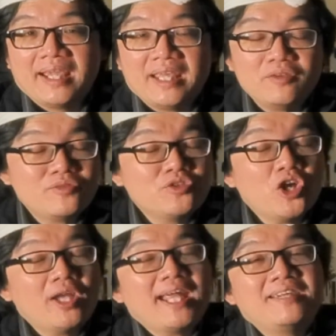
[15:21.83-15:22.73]
If it's
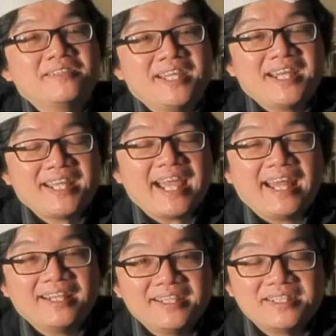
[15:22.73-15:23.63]
not entertaining,
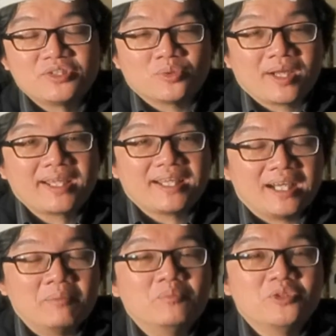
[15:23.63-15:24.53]
at least you're right,
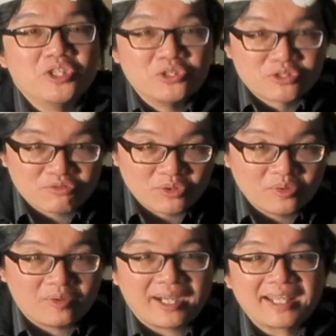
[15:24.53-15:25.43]

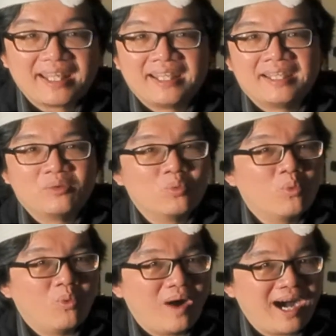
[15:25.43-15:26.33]
useful, right,
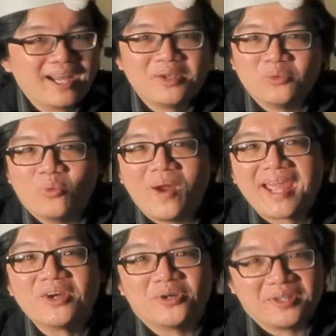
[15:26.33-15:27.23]
in one
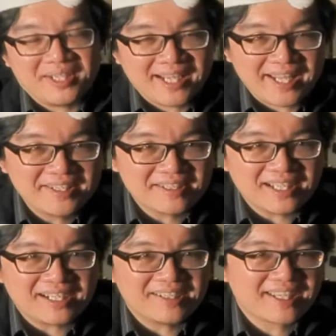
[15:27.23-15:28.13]
way or another,
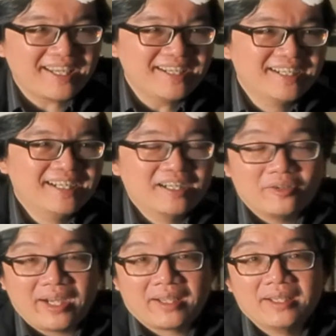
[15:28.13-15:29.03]
okay,
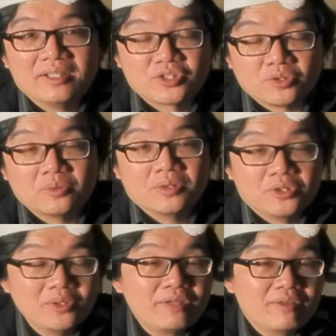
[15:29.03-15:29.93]
right. So
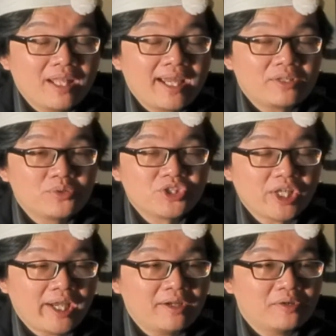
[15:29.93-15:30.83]
do leave a like, do
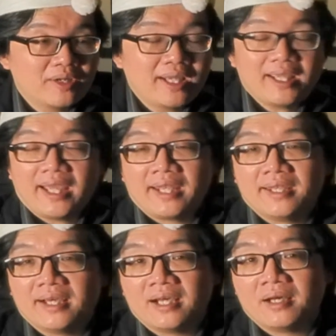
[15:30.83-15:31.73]
share, right,
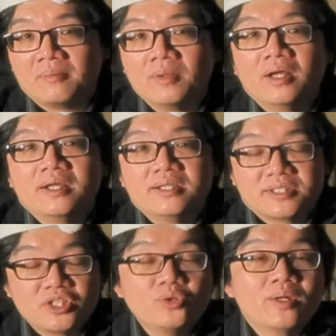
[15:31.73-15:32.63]
and
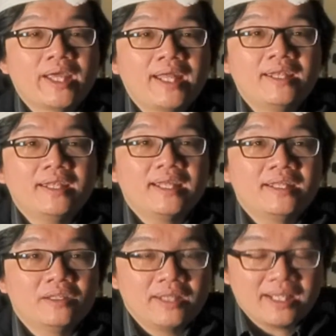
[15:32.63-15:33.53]
see you again
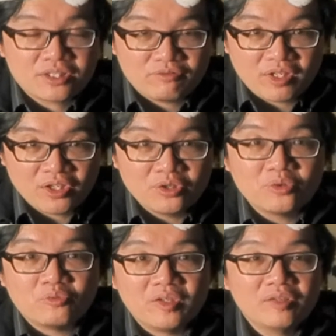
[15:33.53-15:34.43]
in the next video
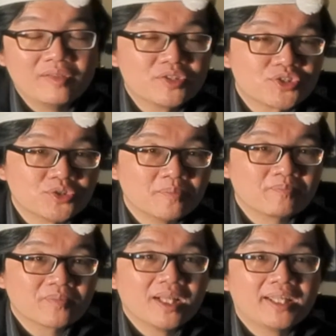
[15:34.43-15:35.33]
real soon.
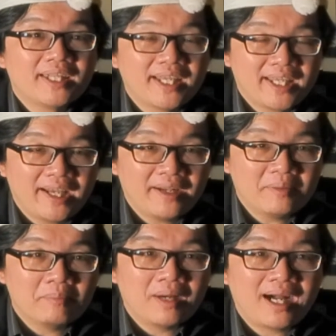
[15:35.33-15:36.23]
Take
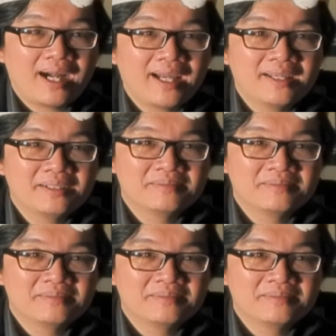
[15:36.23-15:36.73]
care. Bye.